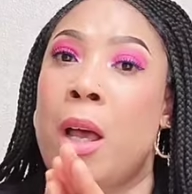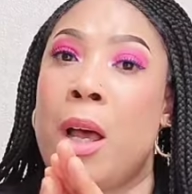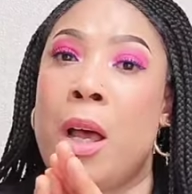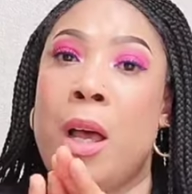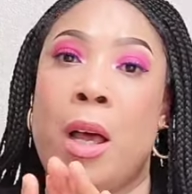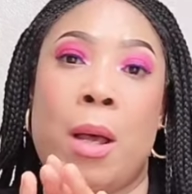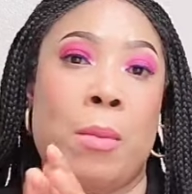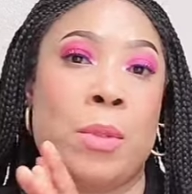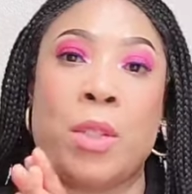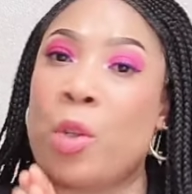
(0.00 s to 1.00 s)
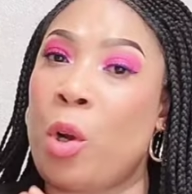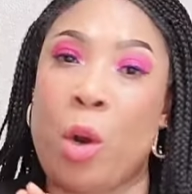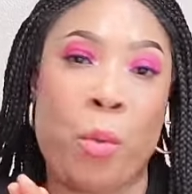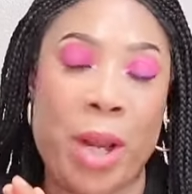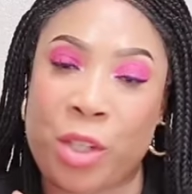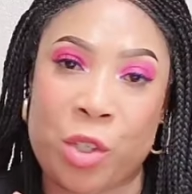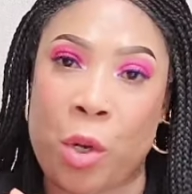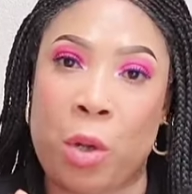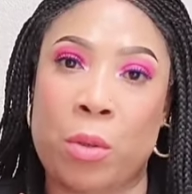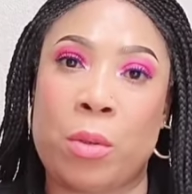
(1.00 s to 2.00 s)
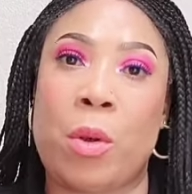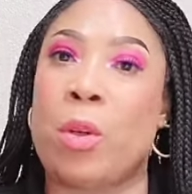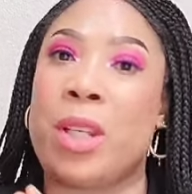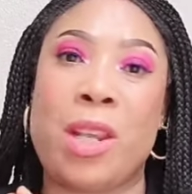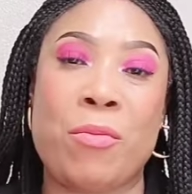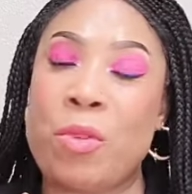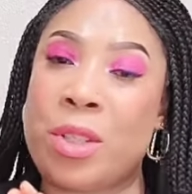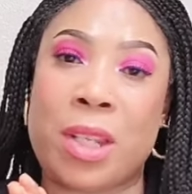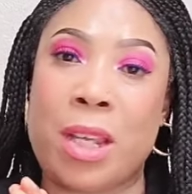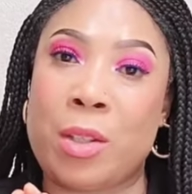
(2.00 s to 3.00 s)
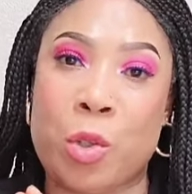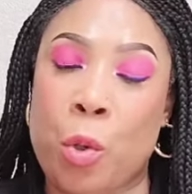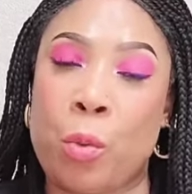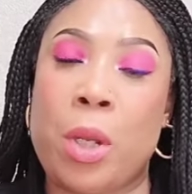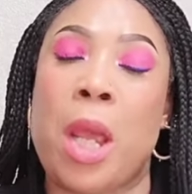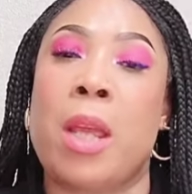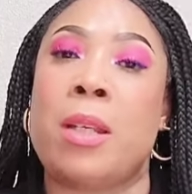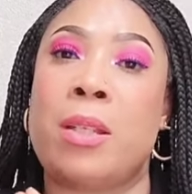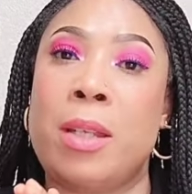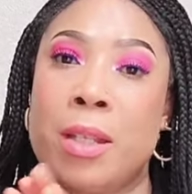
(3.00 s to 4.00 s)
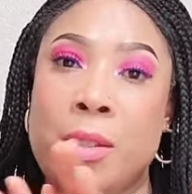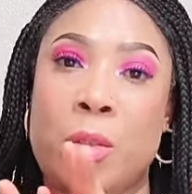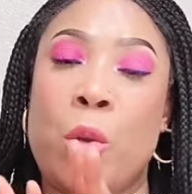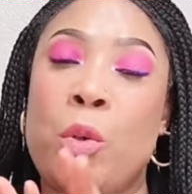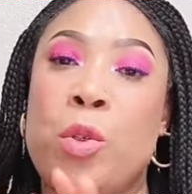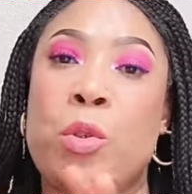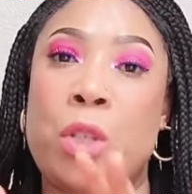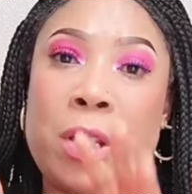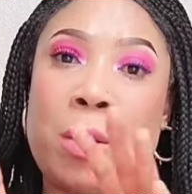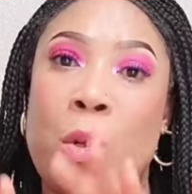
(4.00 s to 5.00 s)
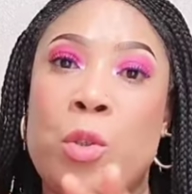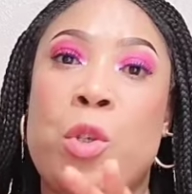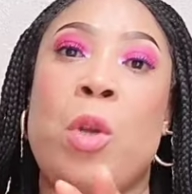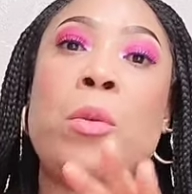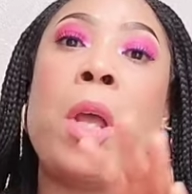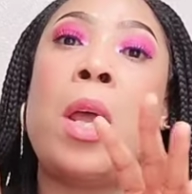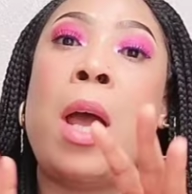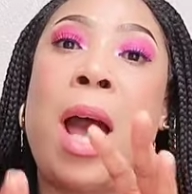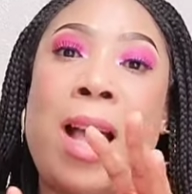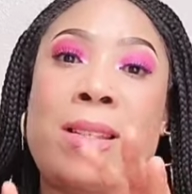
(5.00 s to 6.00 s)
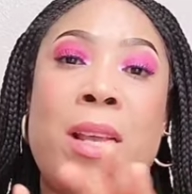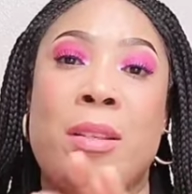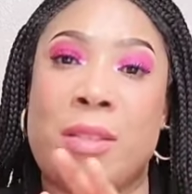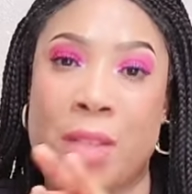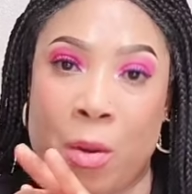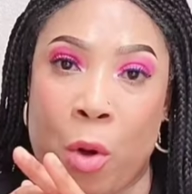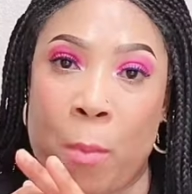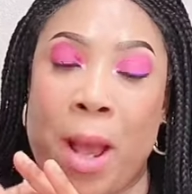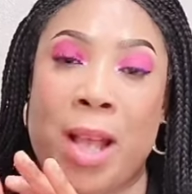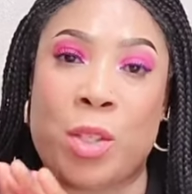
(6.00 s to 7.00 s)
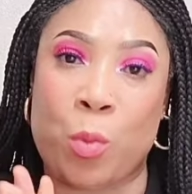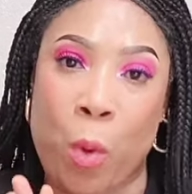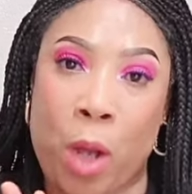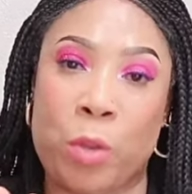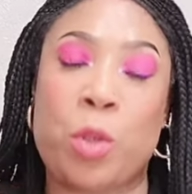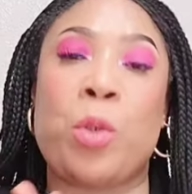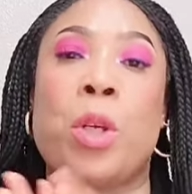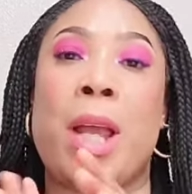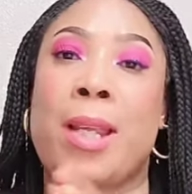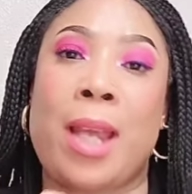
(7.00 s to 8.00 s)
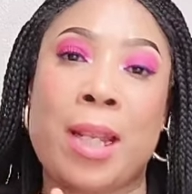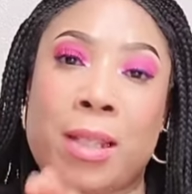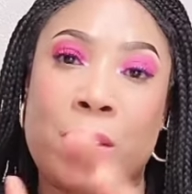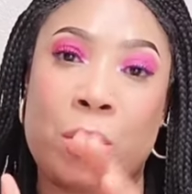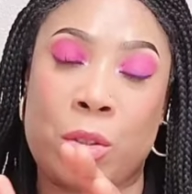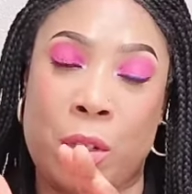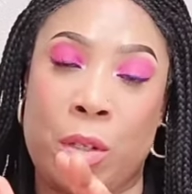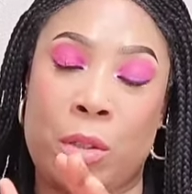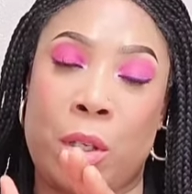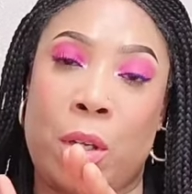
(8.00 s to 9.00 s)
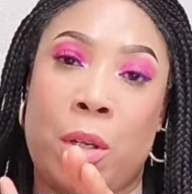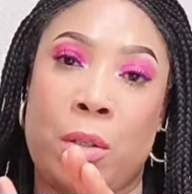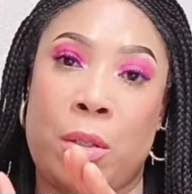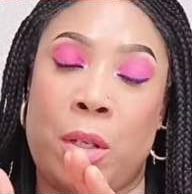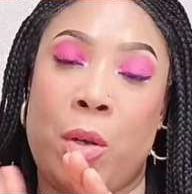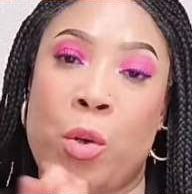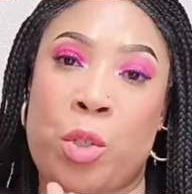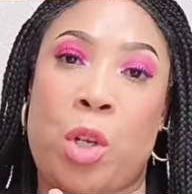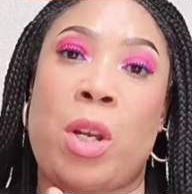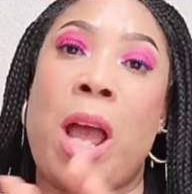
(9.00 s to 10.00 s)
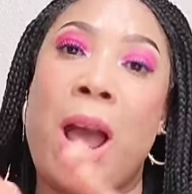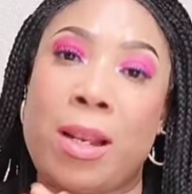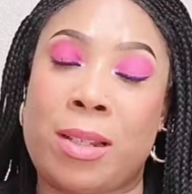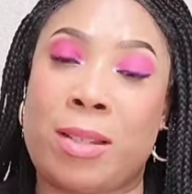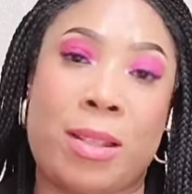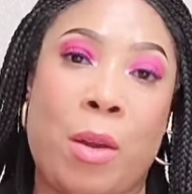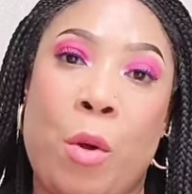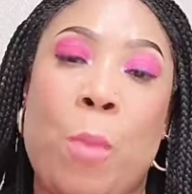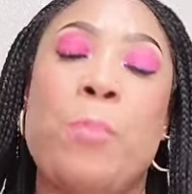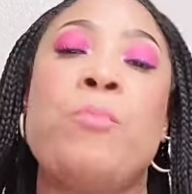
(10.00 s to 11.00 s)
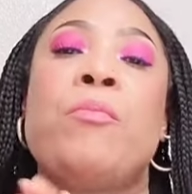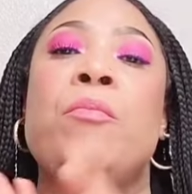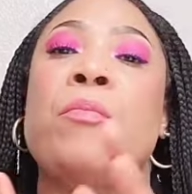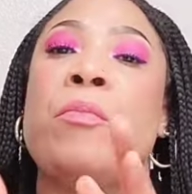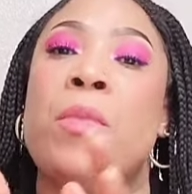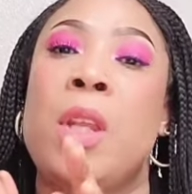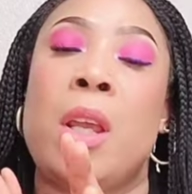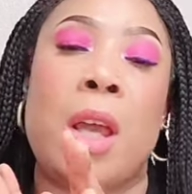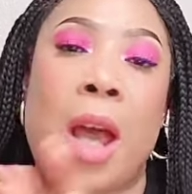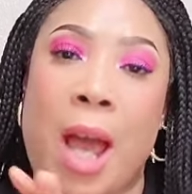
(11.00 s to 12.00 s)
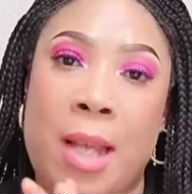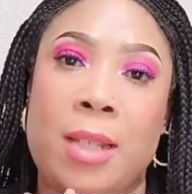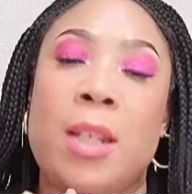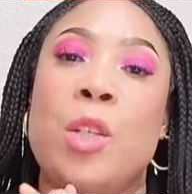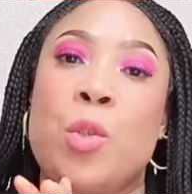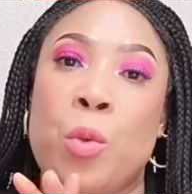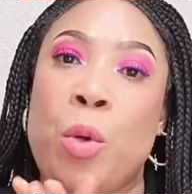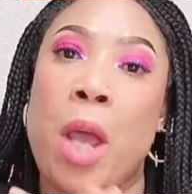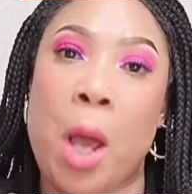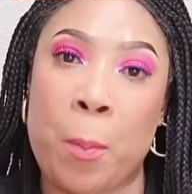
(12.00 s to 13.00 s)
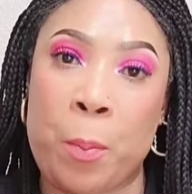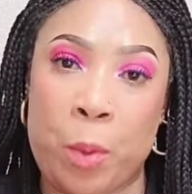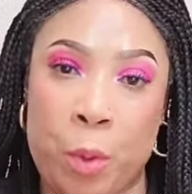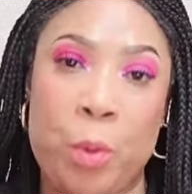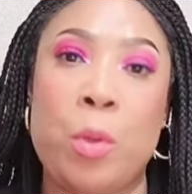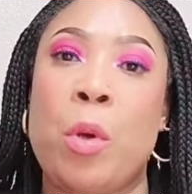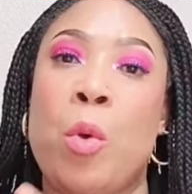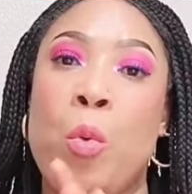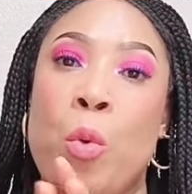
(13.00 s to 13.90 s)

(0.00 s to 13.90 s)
uh, discoloration, uneven skin tone. This, lo this lotion has a serum as well. So you can get the, the, the lotion and the serum and it will help you